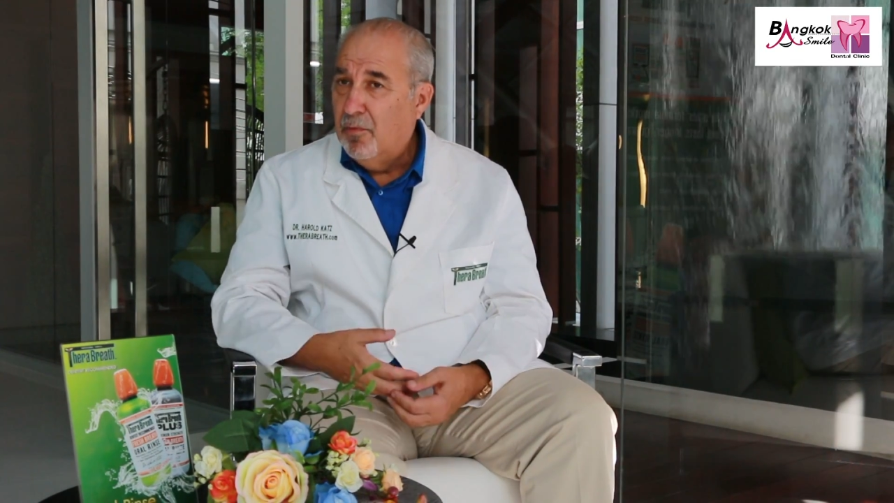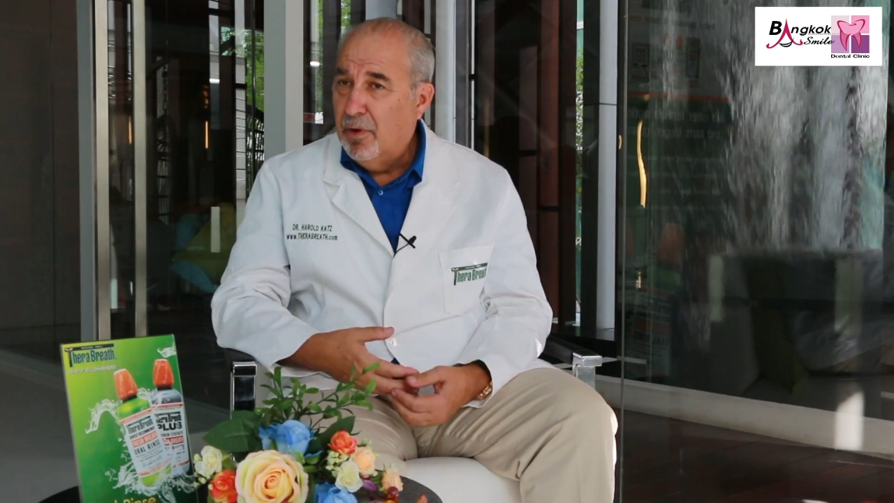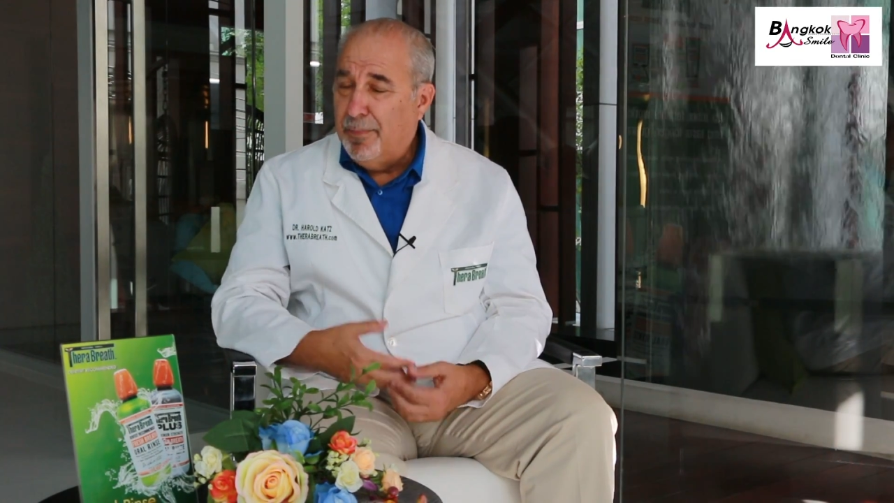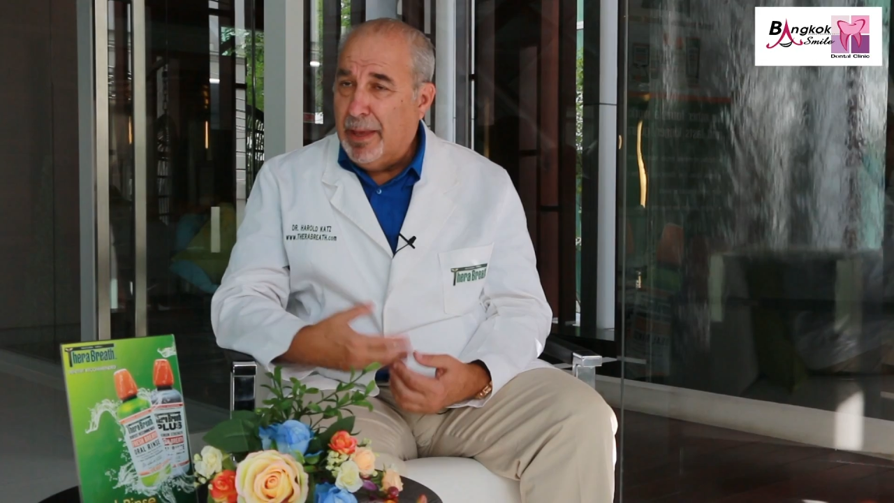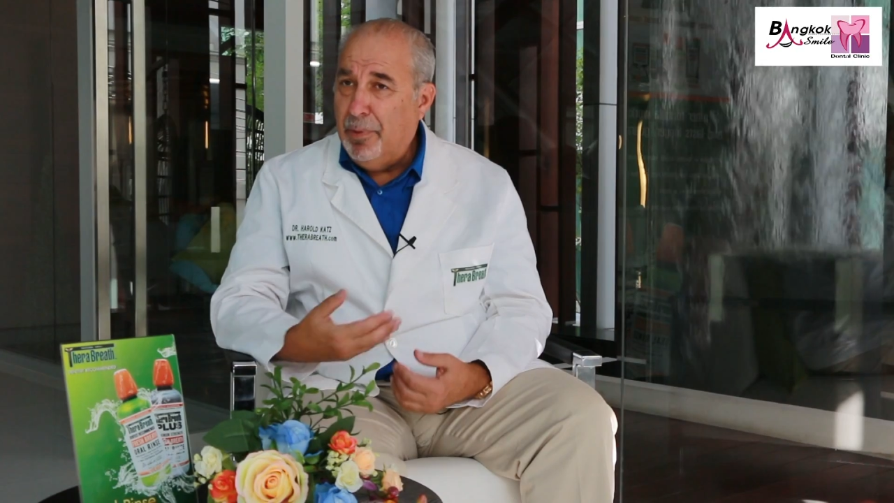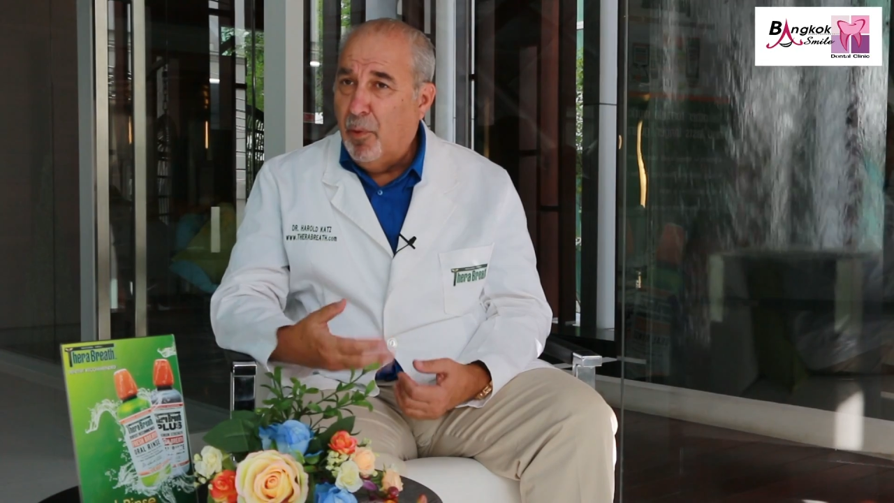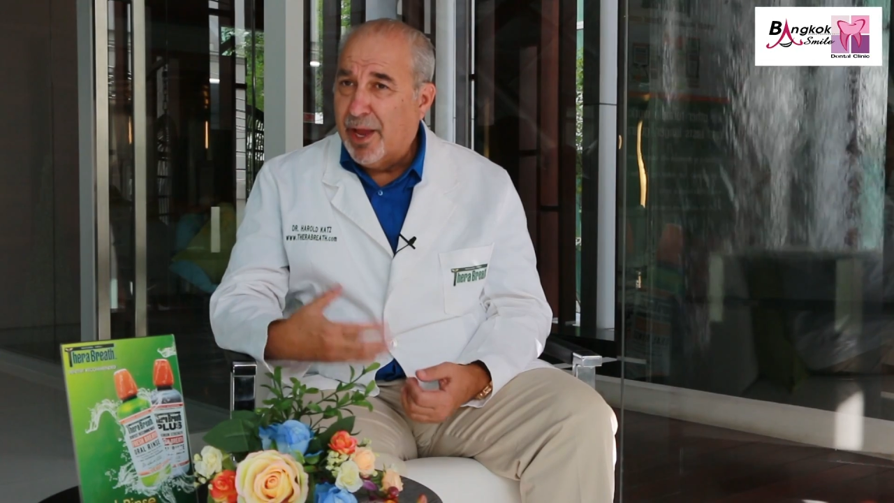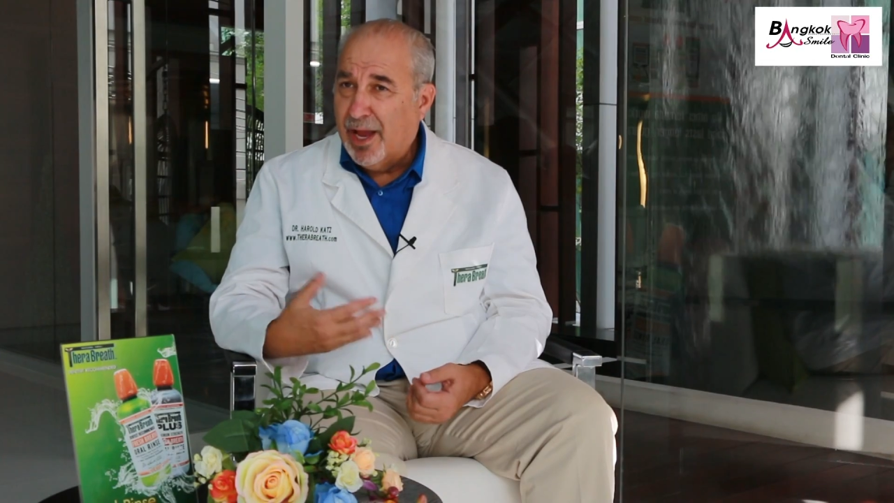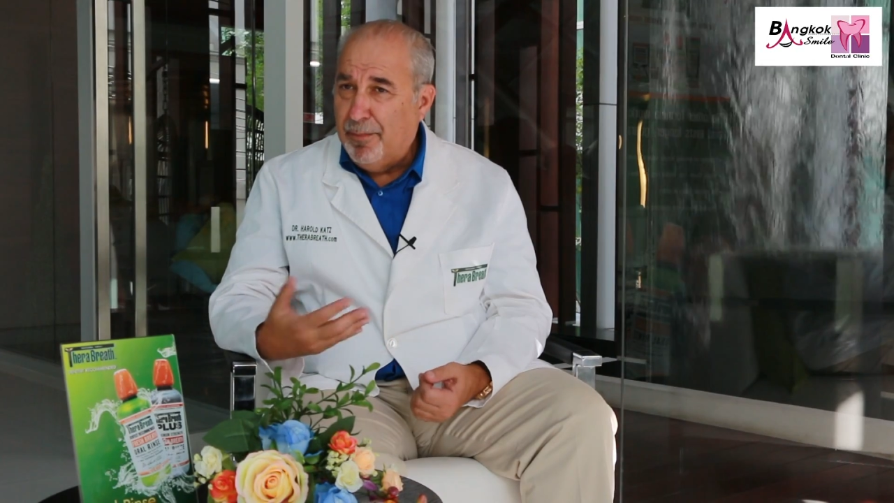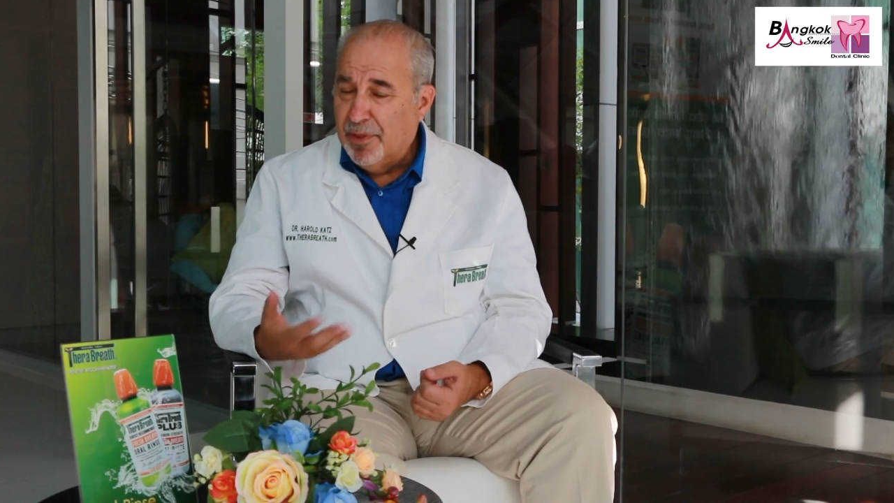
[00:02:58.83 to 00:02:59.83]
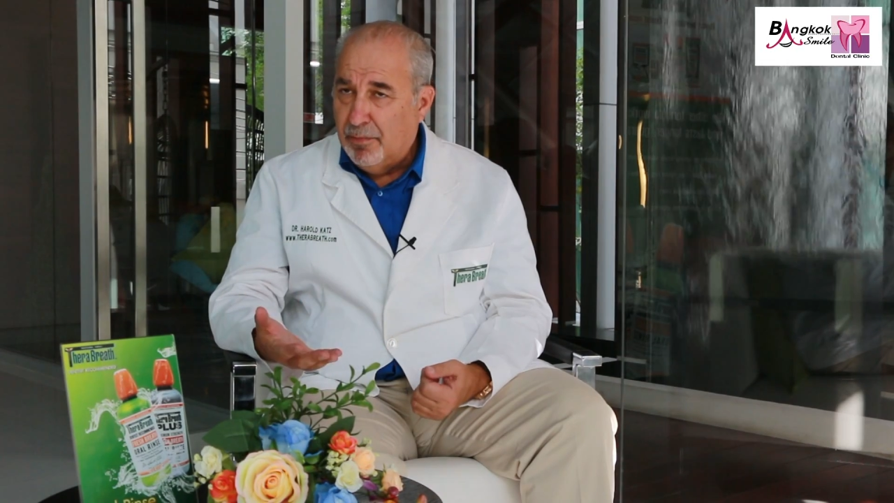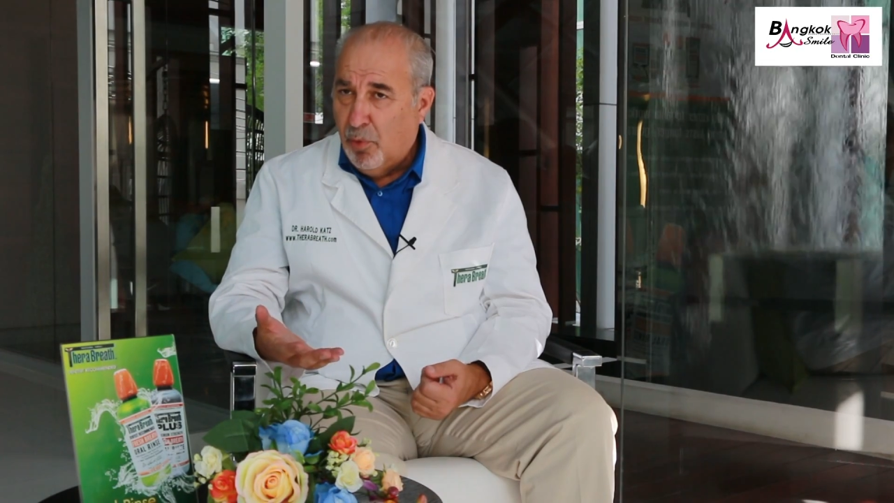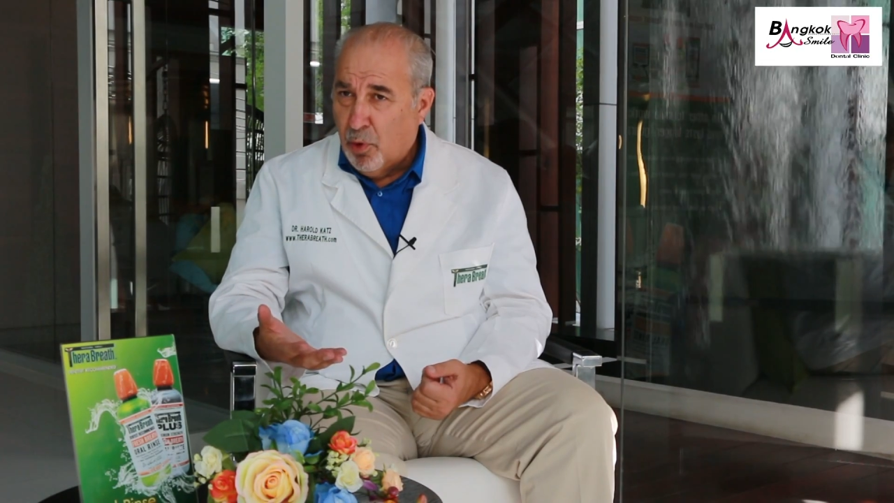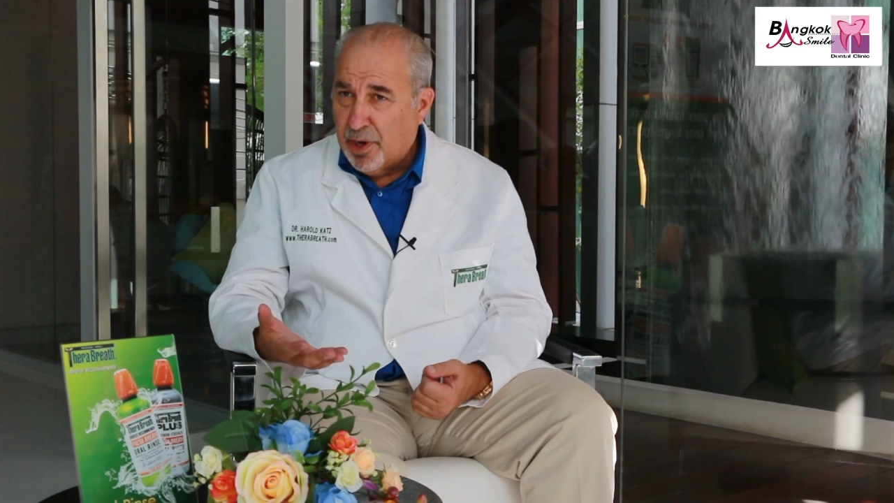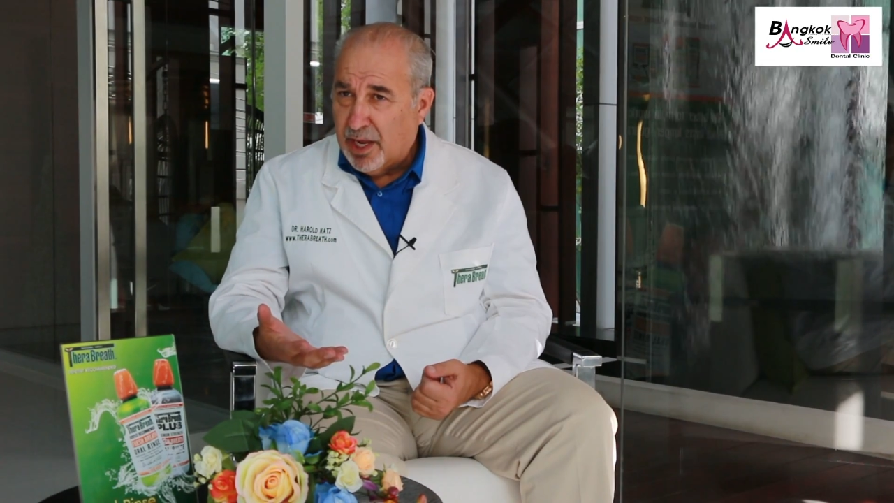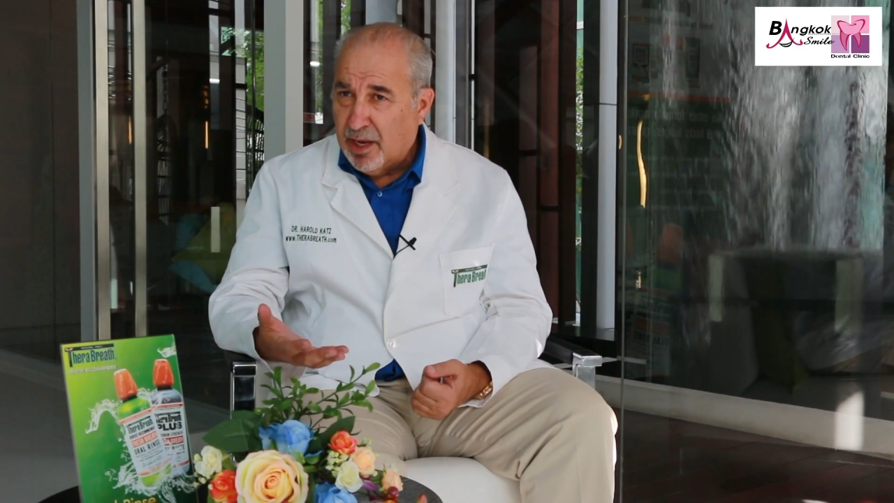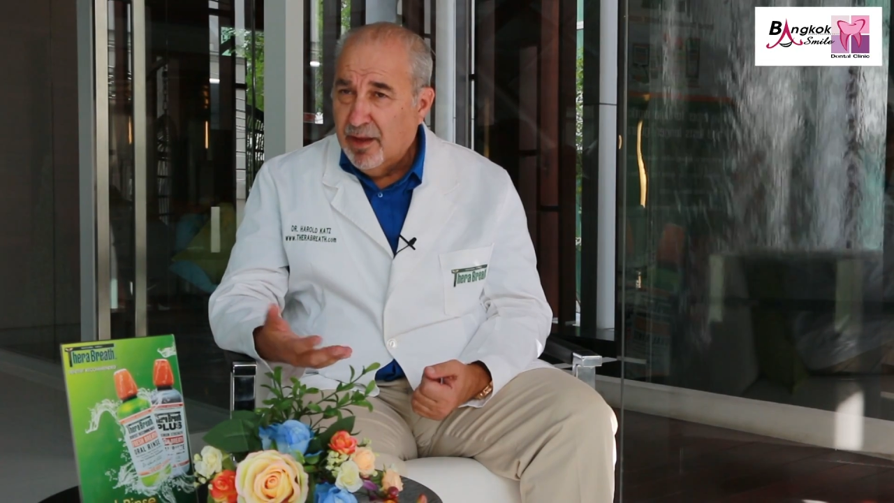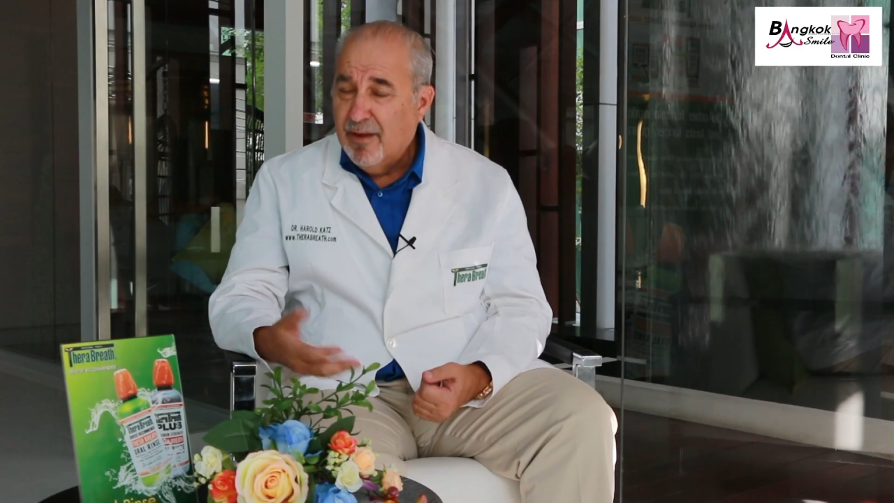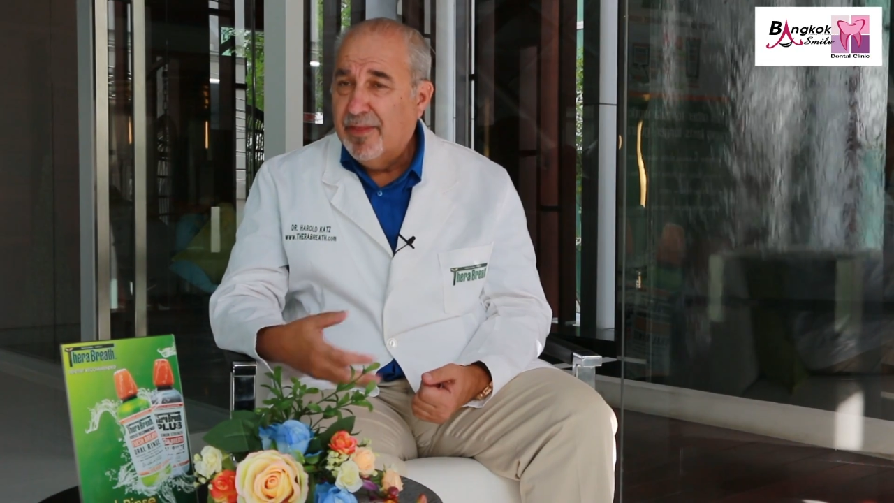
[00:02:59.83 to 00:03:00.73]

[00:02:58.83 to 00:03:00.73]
When people wake up in the morning,